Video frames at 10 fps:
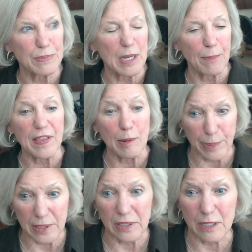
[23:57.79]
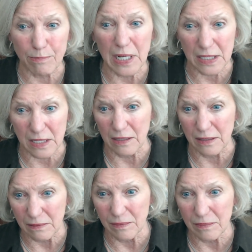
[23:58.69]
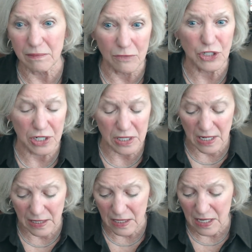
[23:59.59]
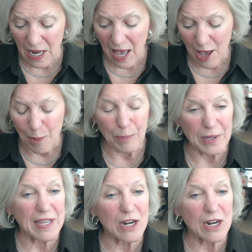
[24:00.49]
something that builds muscle, which it does, but they